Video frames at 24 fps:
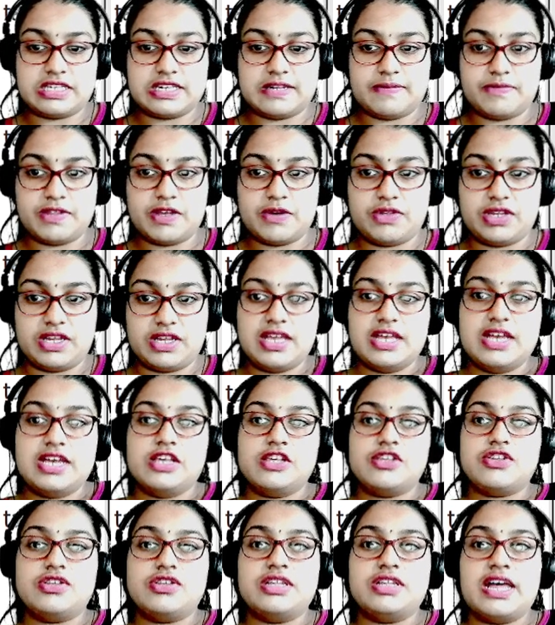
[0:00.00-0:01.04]
Now,
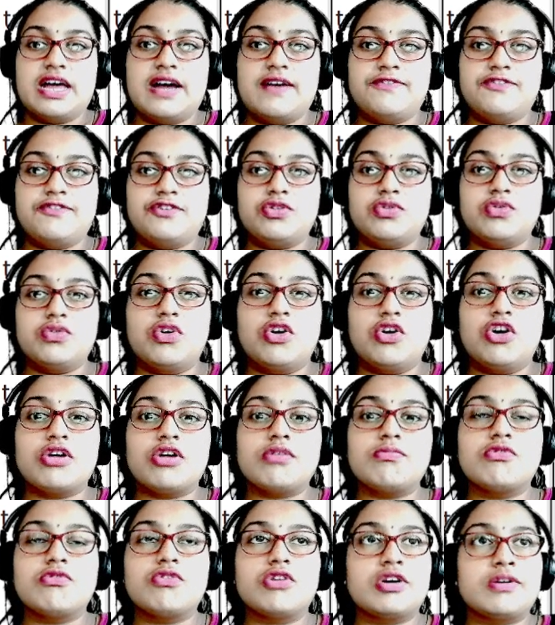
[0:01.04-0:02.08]
so they have two or
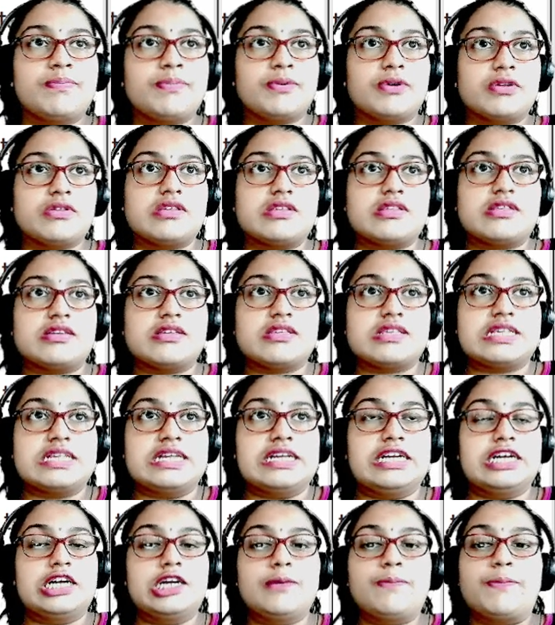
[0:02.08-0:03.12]
more processors.
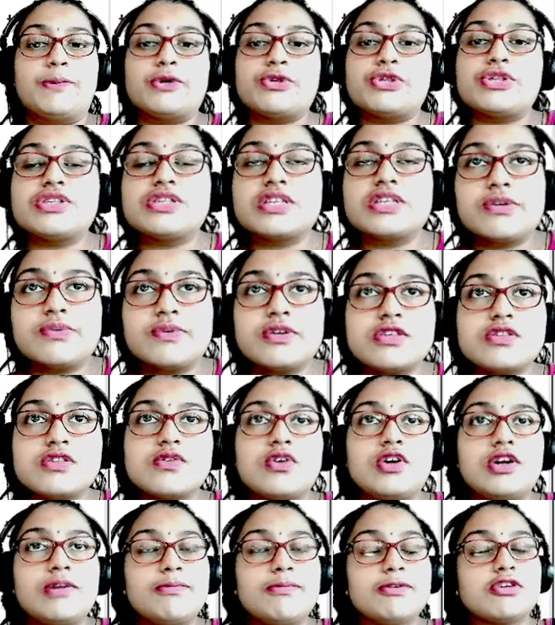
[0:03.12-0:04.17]
Single processor was
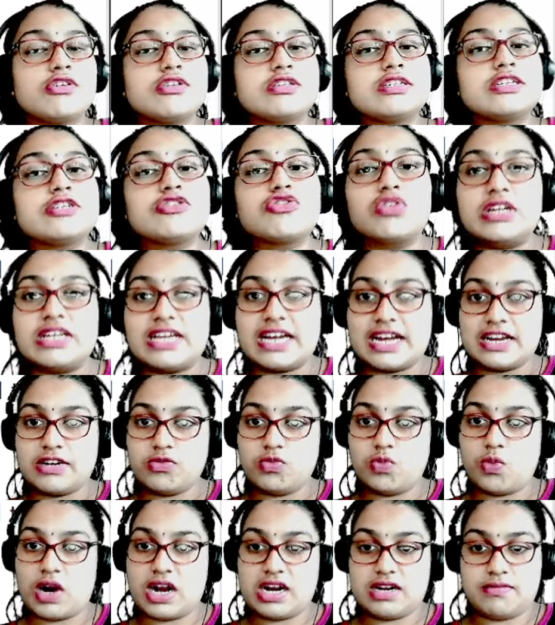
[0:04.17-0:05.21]
called because it only had
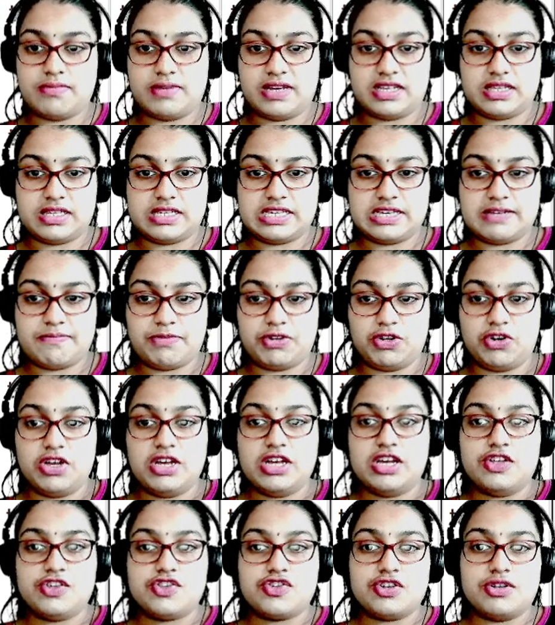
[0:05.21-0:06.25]
one main CPU.
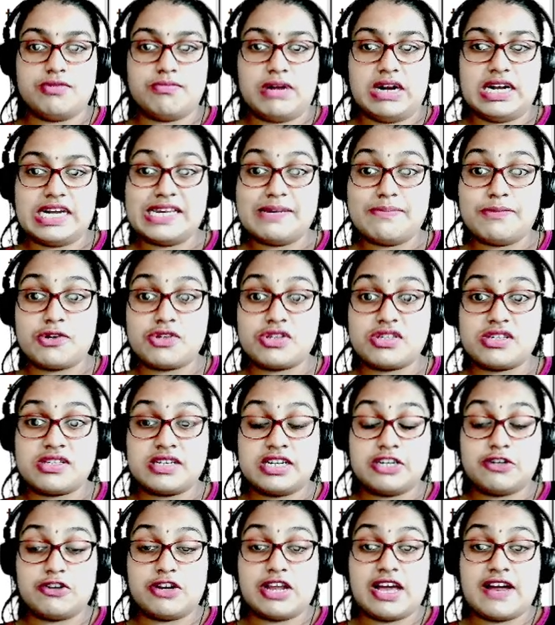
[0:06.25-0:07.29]
So in multiprocessor,
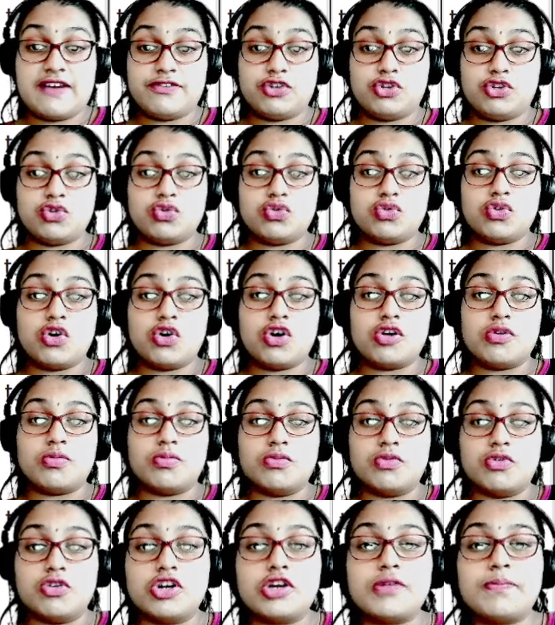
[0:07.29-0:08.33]
it will have two or
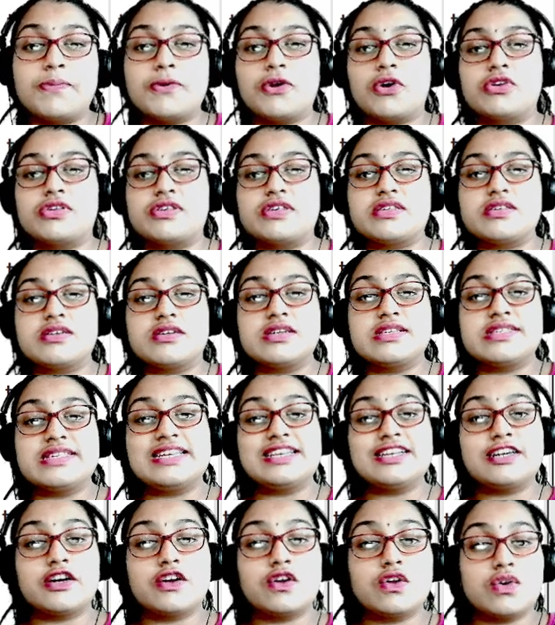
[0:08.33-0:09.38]
more processors in
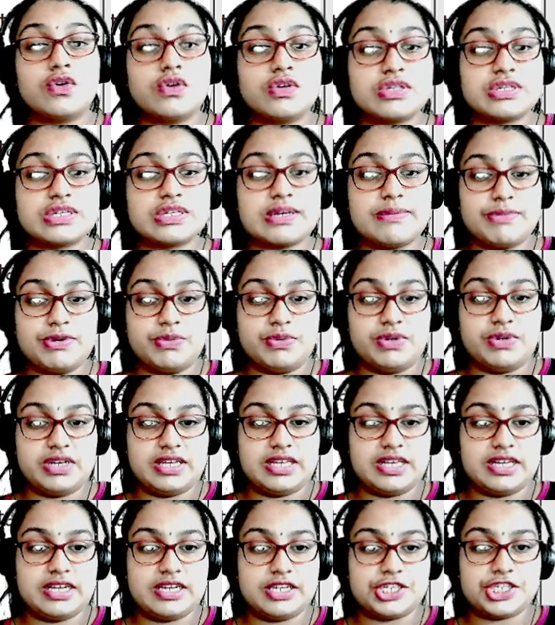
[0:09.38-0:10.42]
close
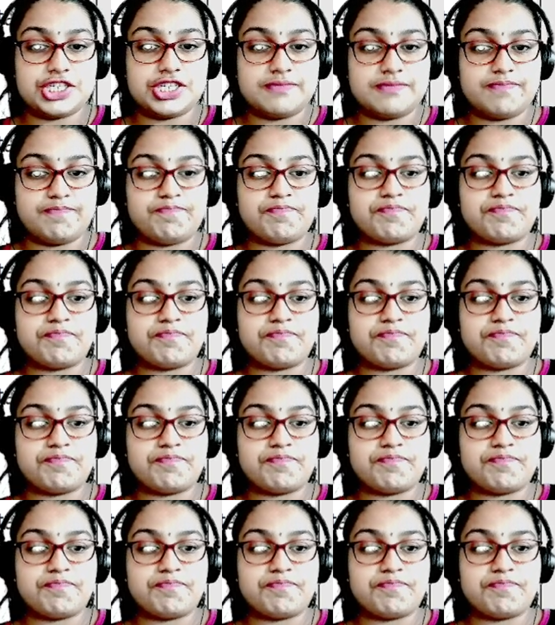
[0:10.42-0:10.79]
communication.